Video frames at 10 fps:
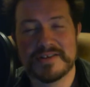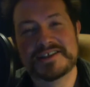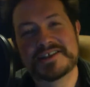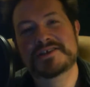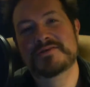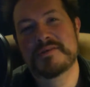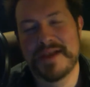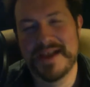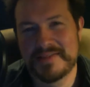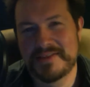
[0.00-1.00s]
listen to her,
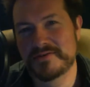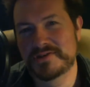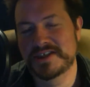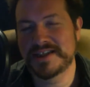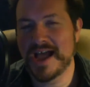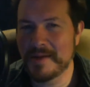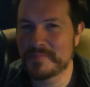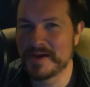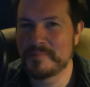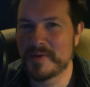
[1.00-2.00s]
Matthew. She's
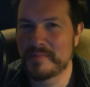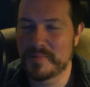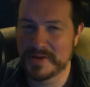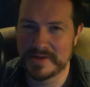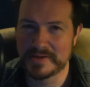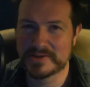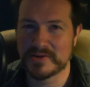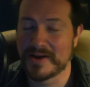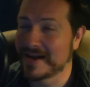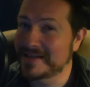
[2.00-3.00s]
hopped up on pills
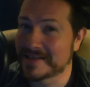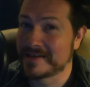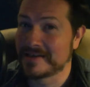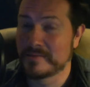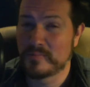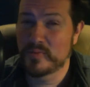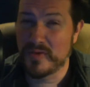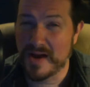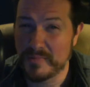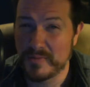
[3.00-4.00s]
or icing.
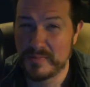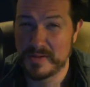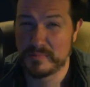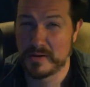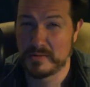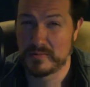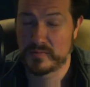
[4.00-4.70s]
Probably both.